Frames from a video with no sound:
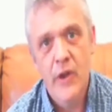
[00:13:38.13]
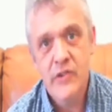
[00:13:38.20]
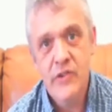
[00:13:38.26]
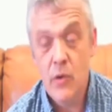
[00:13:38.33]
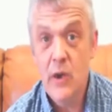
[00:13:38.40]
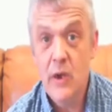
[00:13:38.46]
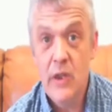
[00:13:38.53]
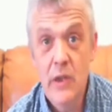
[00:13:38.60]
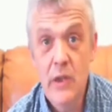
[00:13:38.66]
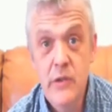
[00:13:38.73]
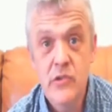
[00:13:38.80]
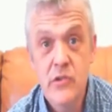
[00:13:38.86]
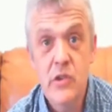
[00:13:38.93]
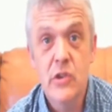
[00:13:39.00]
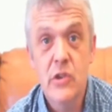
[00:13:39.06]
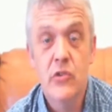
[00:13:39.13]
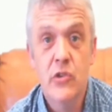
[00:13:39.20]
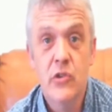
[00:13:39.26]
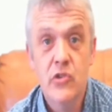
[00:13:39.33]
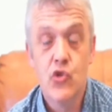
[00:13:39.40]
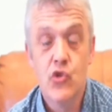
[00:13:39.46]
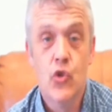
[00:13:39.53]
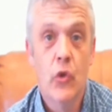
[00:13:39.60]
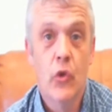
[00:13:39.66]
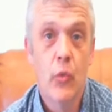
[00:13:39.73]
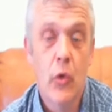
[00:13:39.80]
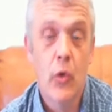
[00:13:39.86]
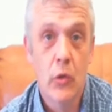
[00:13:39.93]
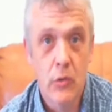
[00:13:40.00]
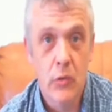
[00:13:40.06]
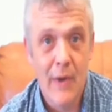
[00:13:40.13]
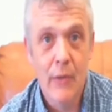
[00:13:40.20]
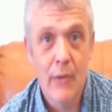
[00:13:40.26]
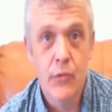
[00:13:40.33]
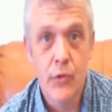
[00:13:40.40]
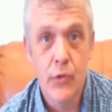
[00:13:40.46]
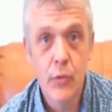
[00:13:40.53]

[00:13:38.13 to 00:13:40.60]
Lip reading: then it's quite easy to destroy the world around